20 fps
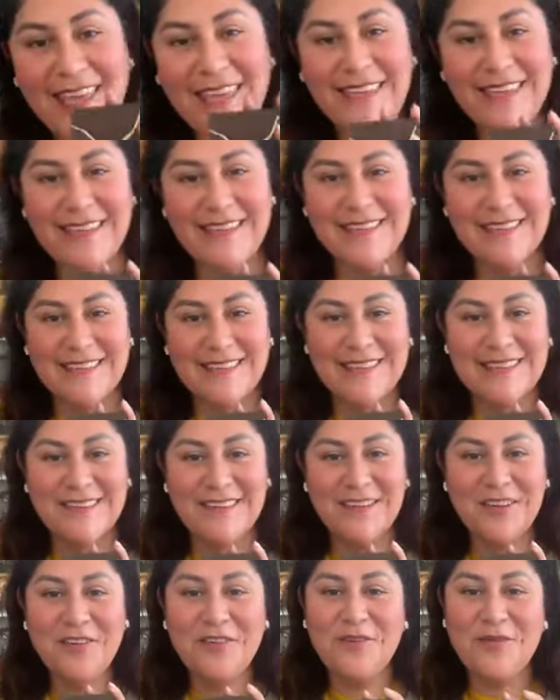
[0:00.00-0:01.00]
Okay,
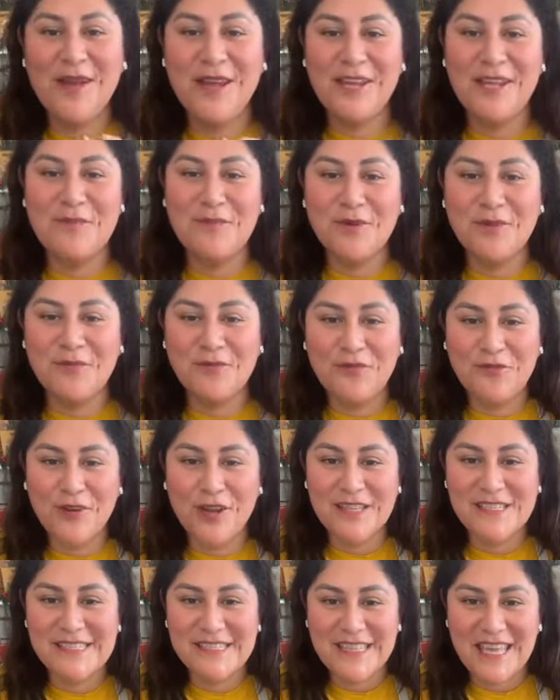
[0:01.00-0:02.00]
alrighty,
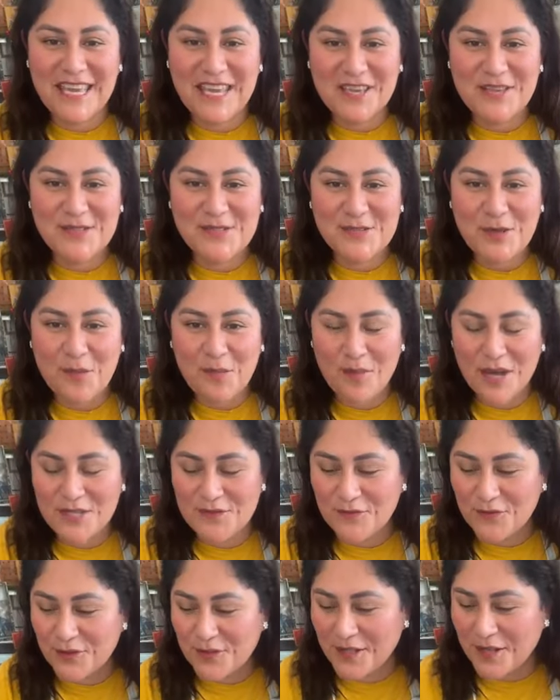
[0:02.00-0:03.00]
my friends, thank you
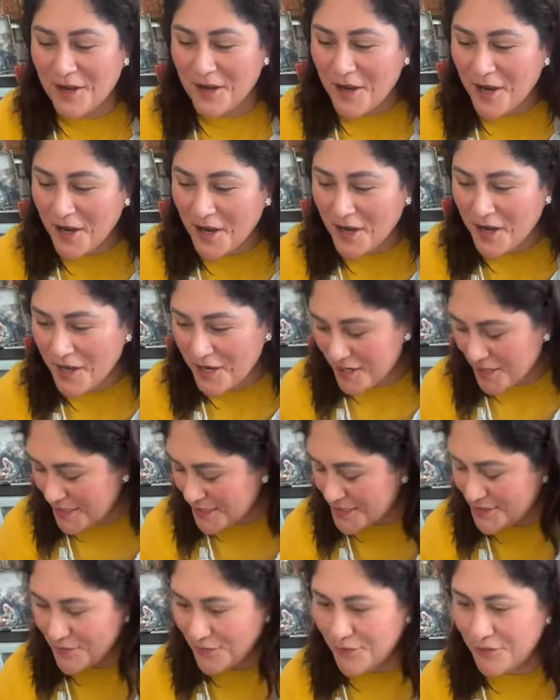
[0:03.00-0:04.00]
so much for the
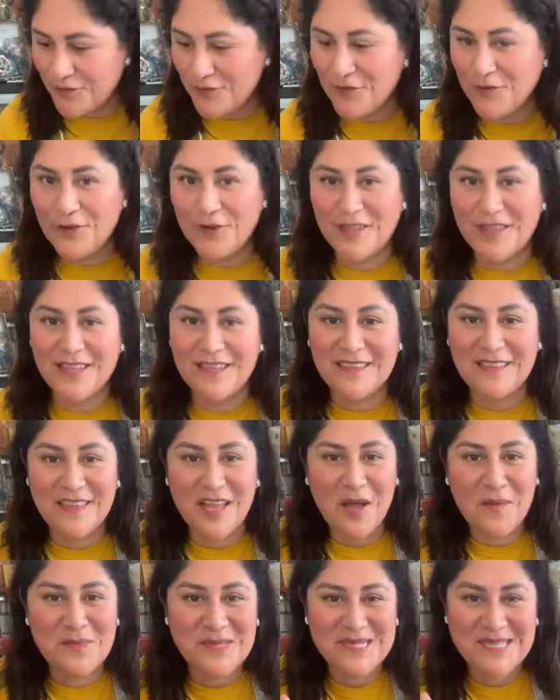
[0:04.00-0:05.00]
hearts, for
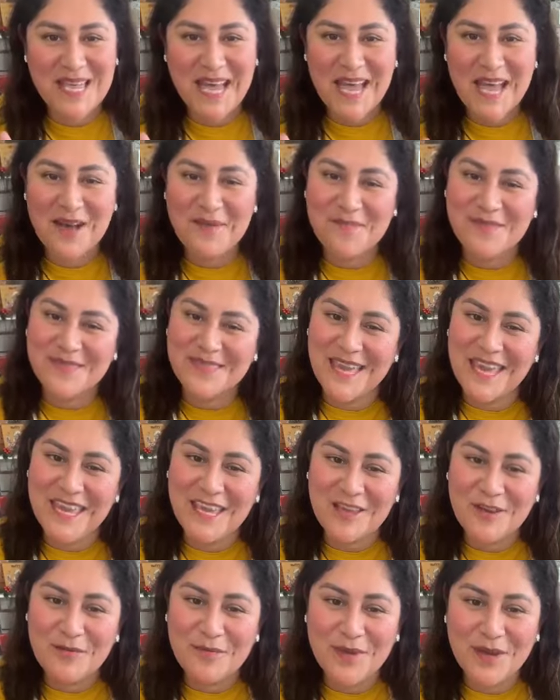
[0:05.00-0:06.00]
the thumbs up.
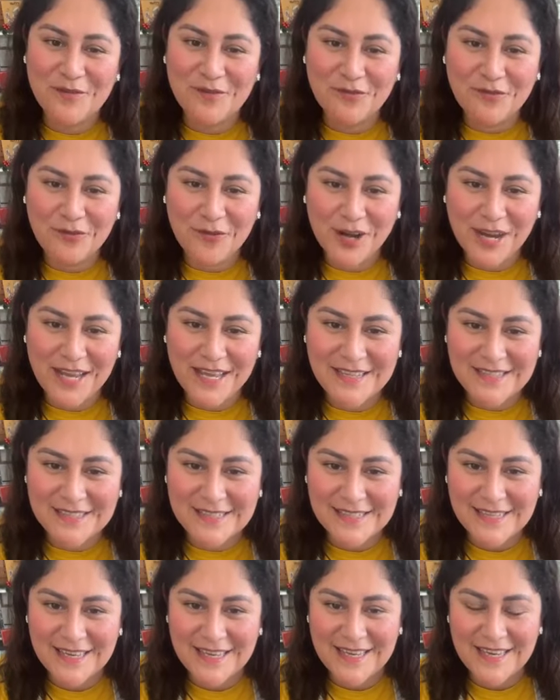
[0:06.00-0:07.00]
Thank you, my
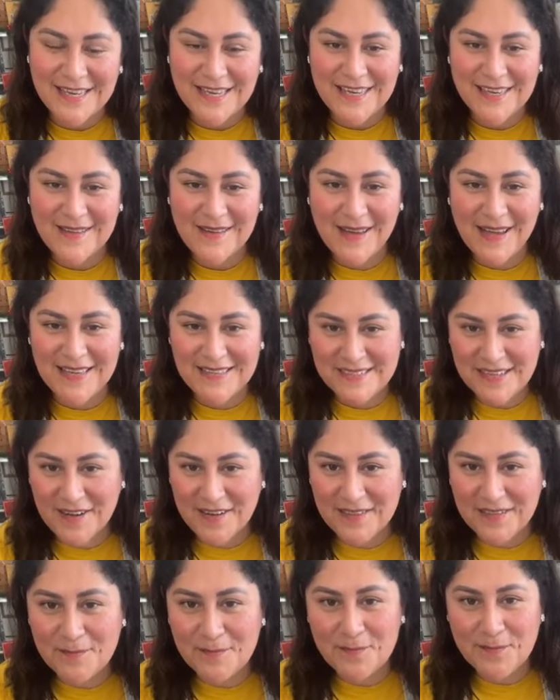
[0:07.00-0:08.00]
friends, you
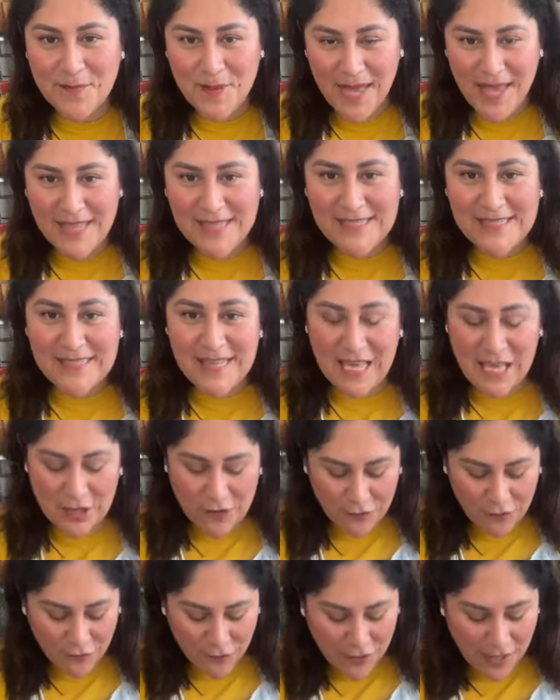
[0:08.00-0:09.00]
guys are the
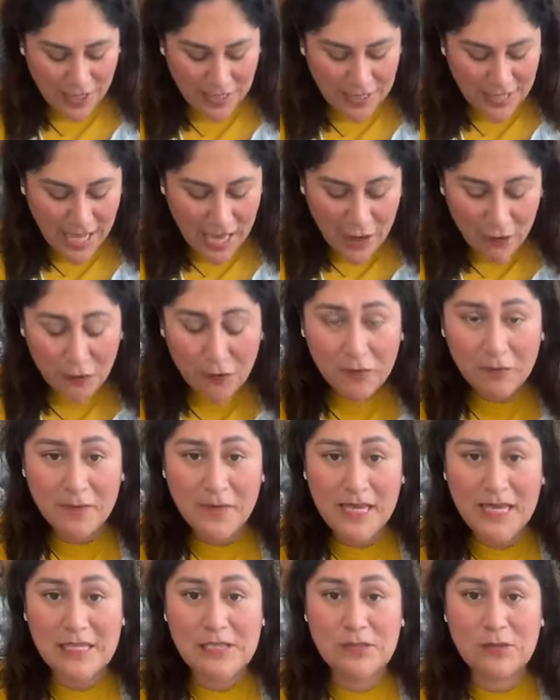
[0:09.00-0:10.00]
best. Thank you for
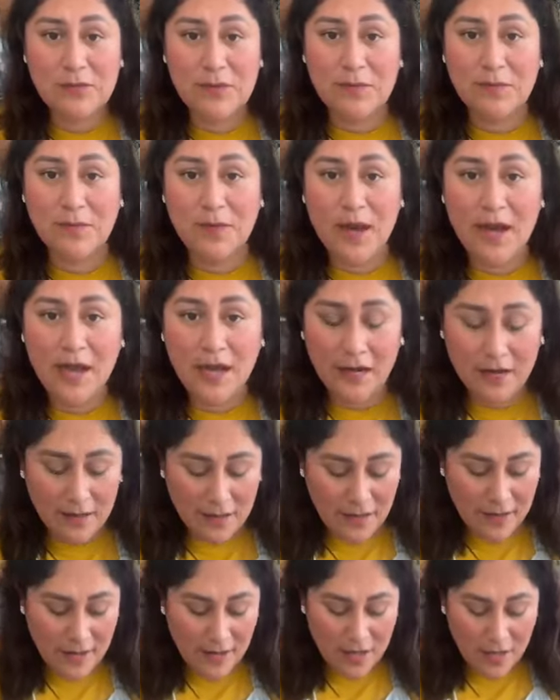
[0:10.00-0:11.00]
allowing me to be
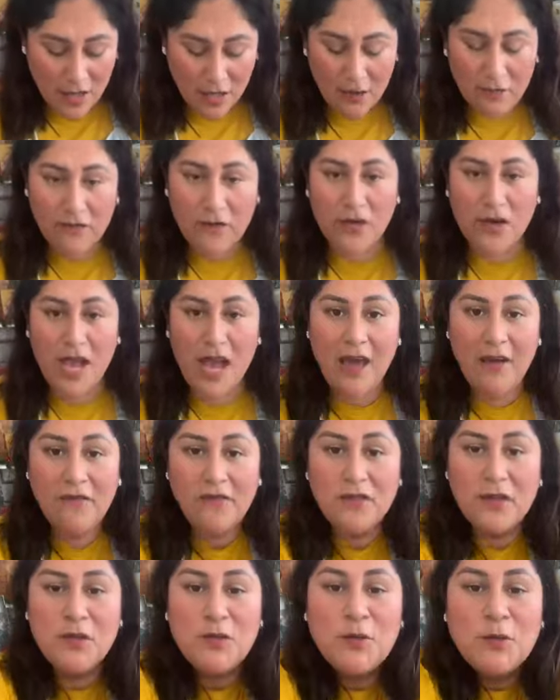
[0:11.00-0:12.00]
part of your
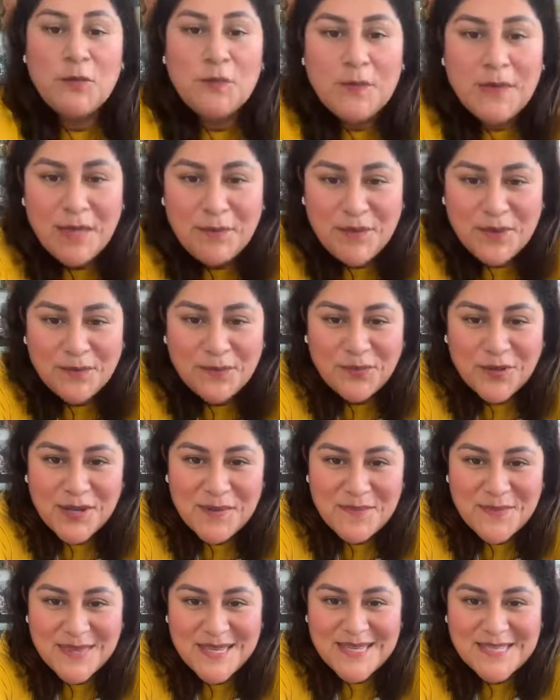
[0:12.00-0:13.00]
afternoon. Let me
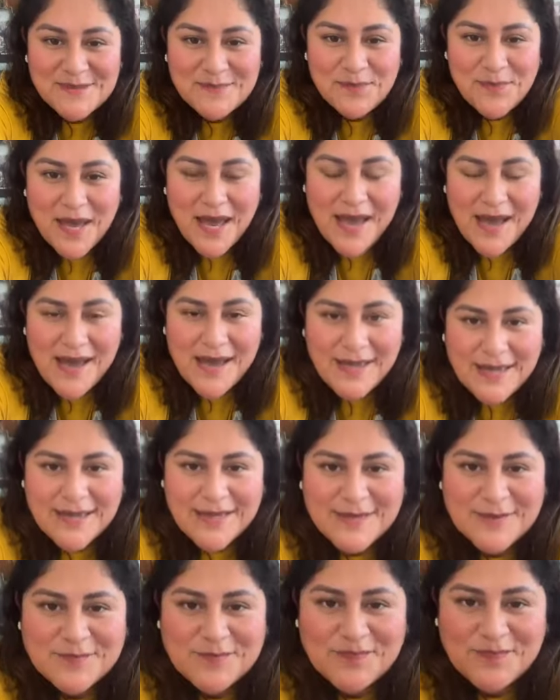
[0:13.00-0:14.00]
bring this
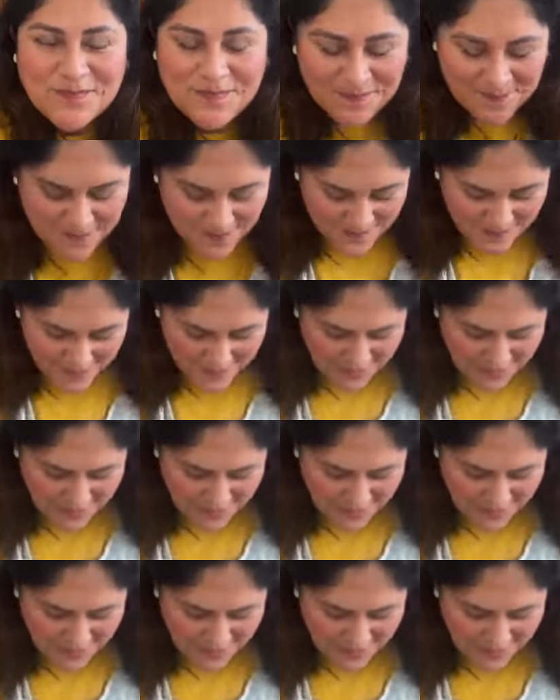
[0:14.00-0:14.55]
back.